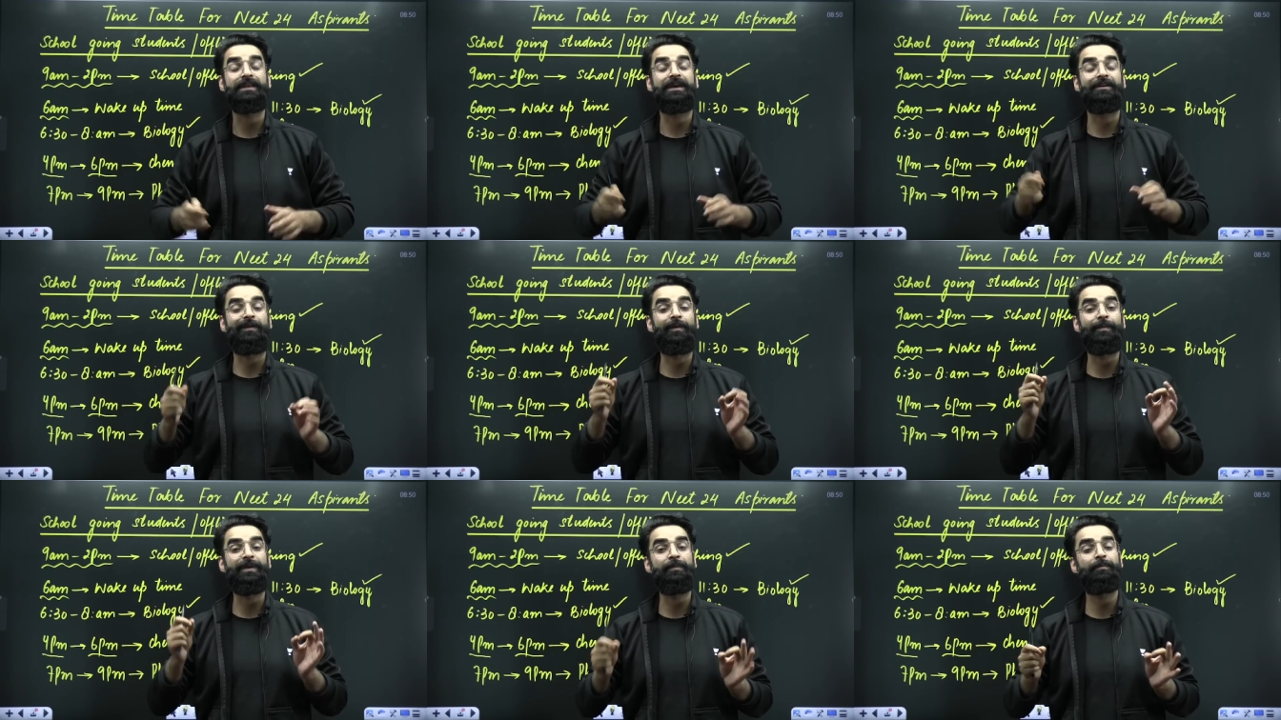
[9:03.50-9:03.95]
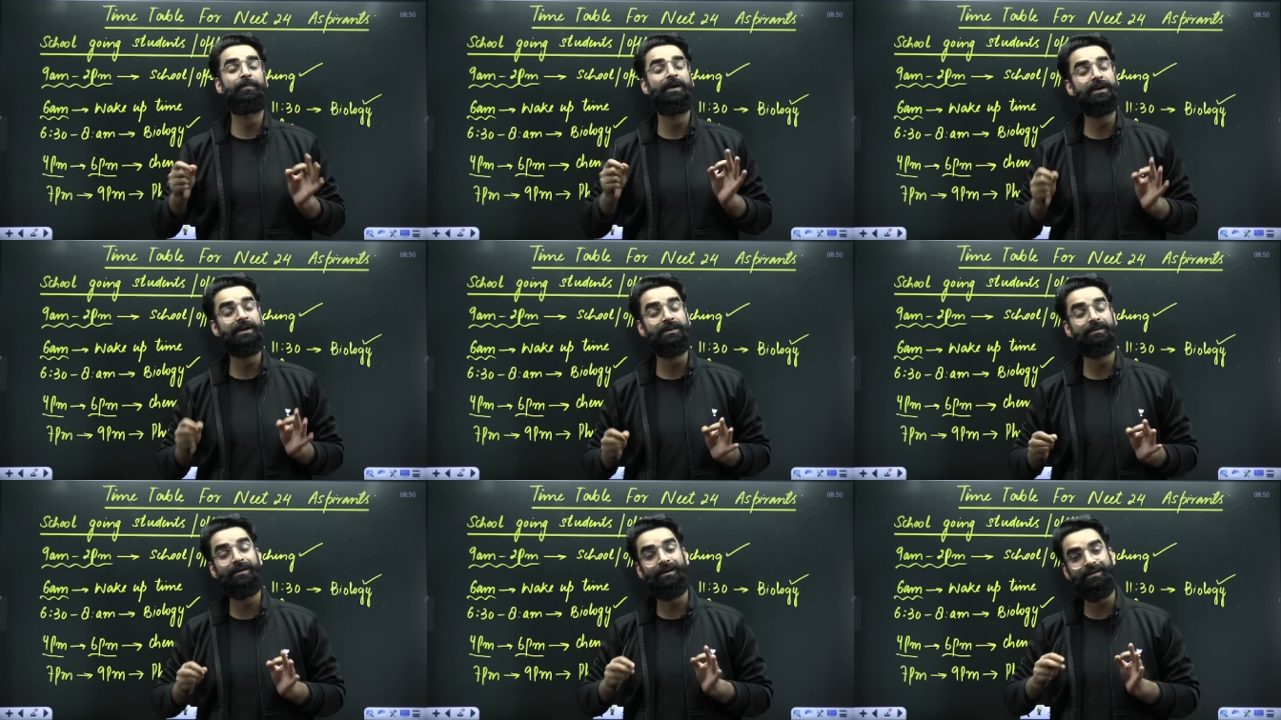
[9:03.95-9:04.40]
There will be a
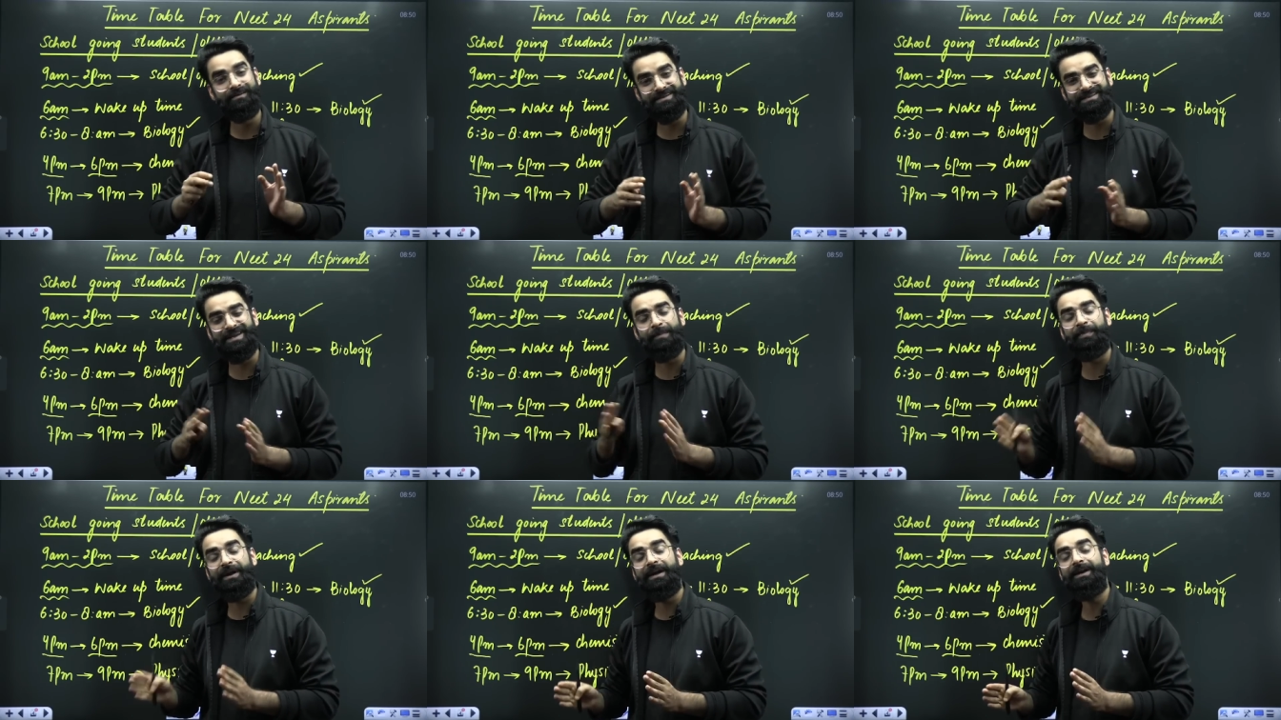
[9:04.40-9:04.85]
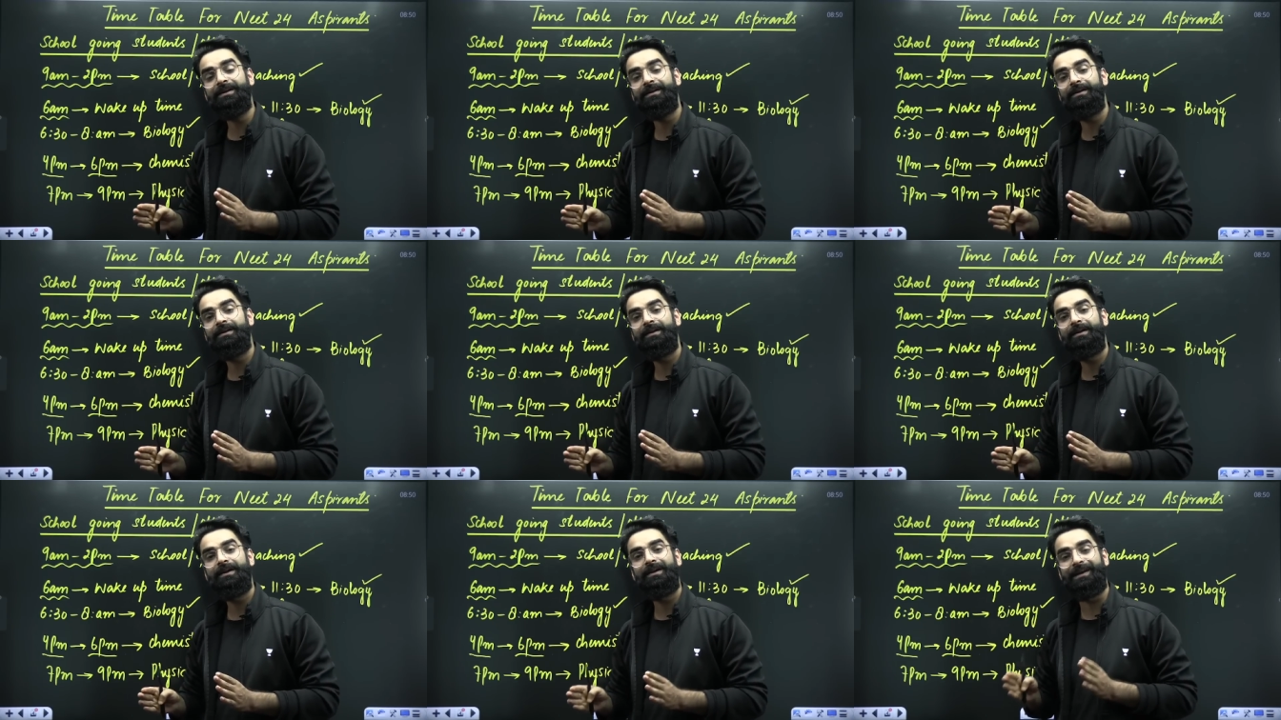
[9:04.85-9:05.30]
separate
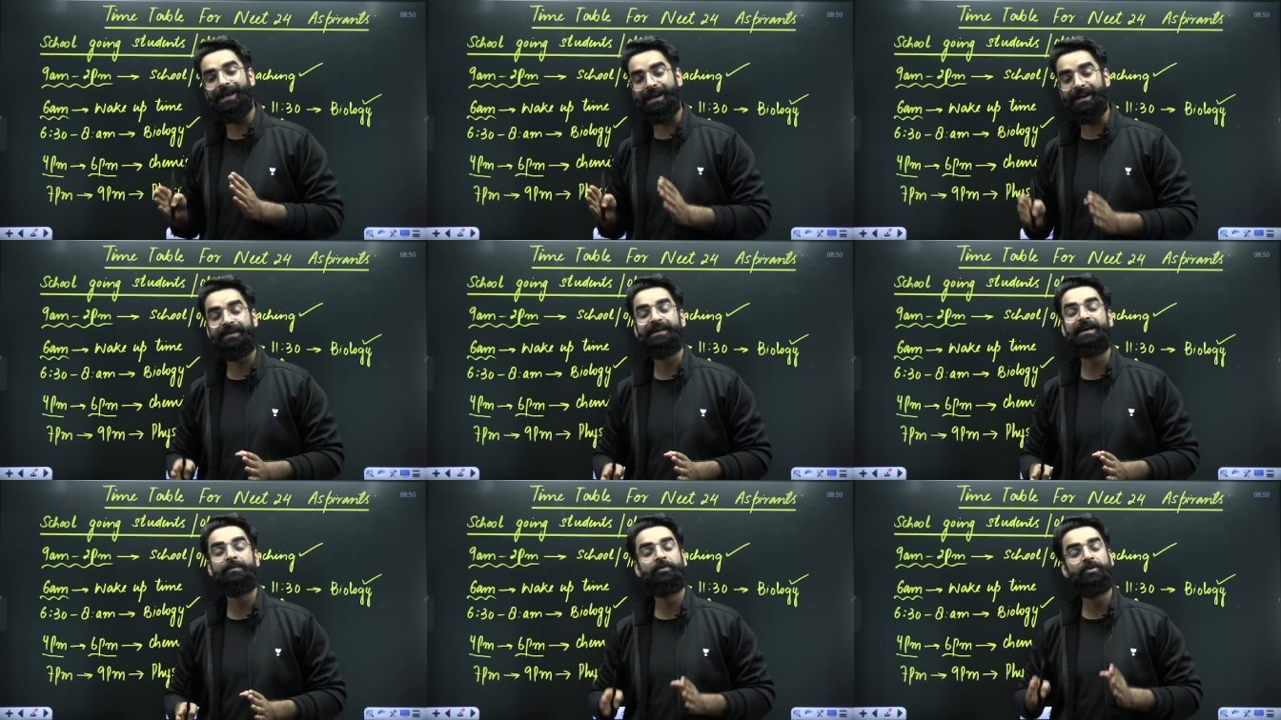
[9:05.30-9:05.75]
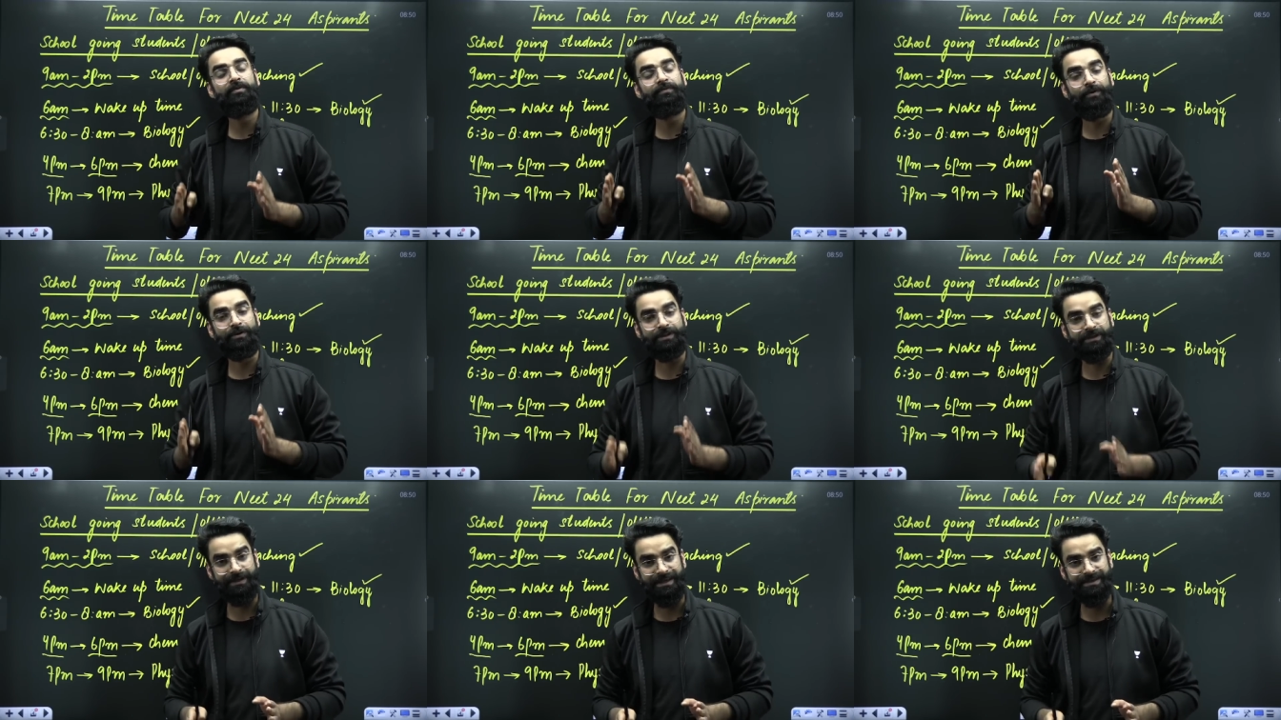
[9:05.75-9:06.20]
Telegram group
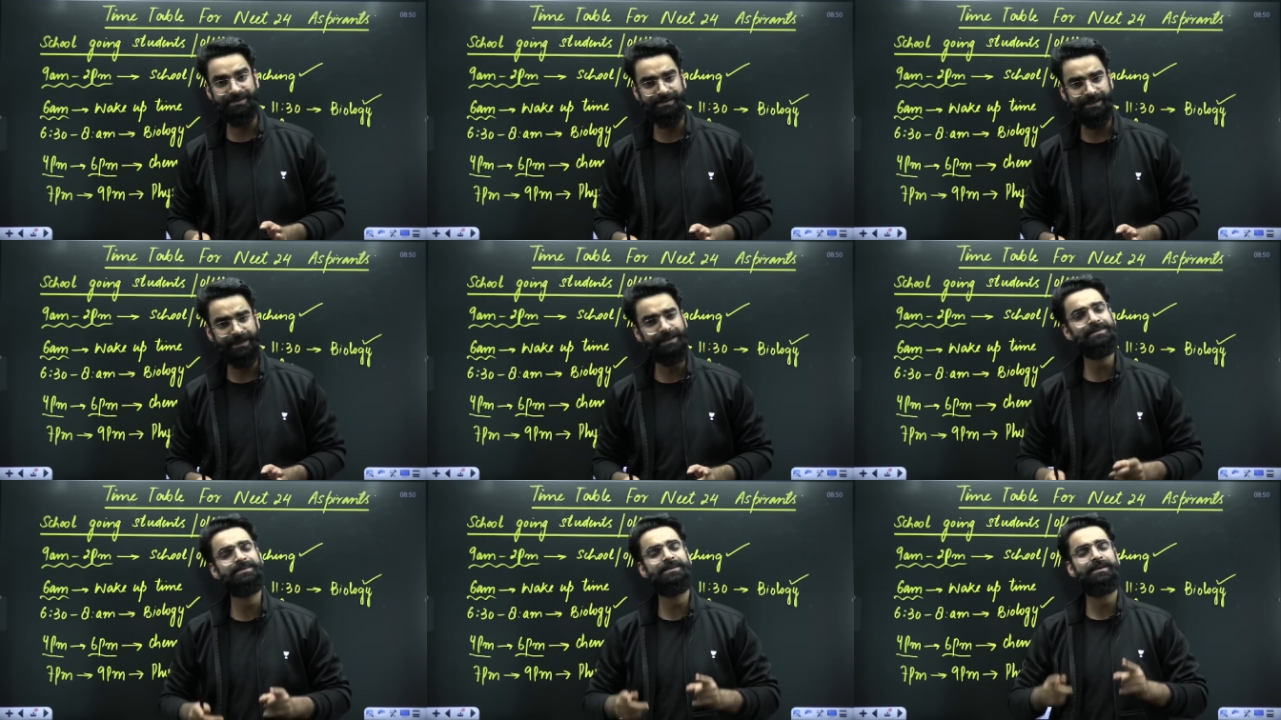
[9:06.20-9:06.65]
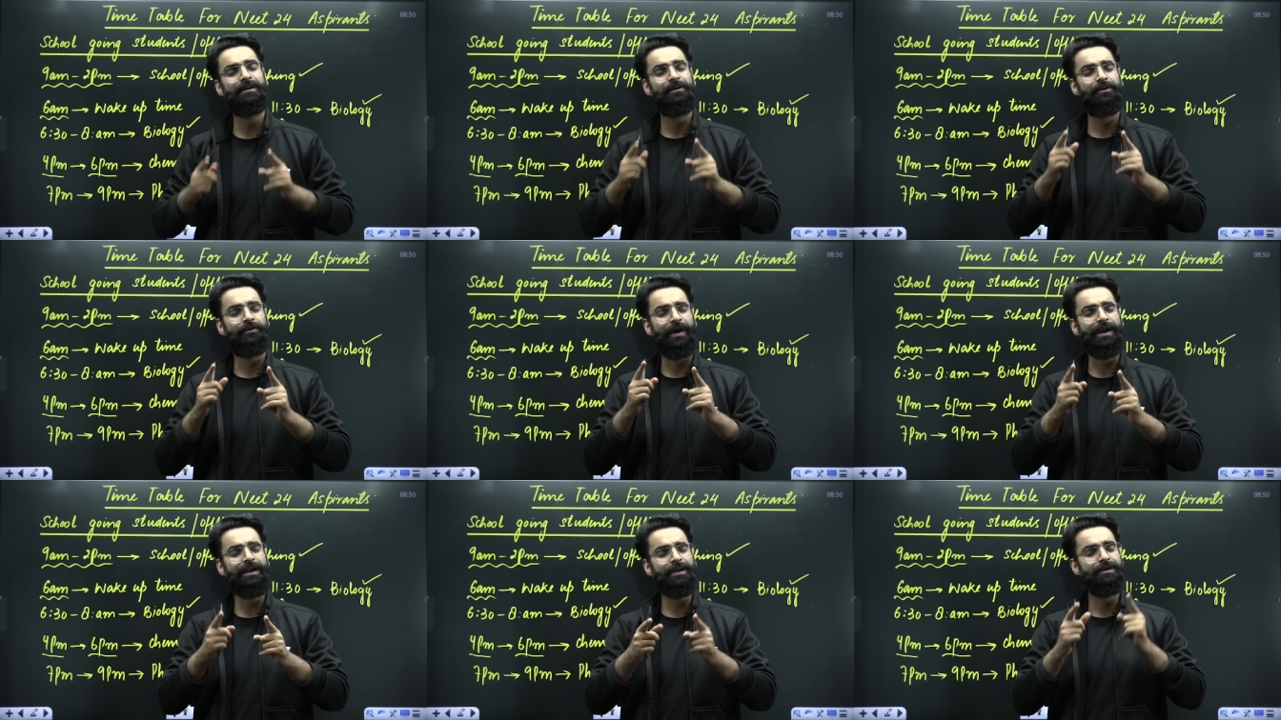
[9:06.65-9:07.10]
for the test series,
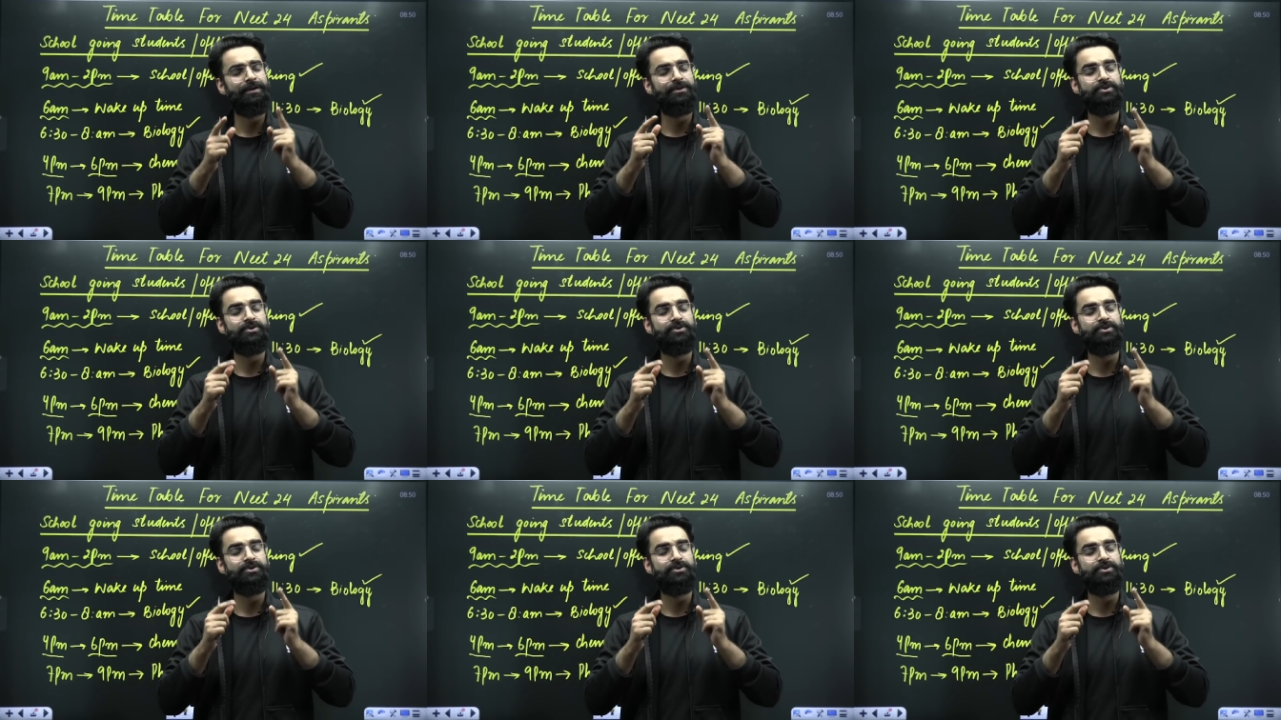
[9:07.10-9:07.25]
right?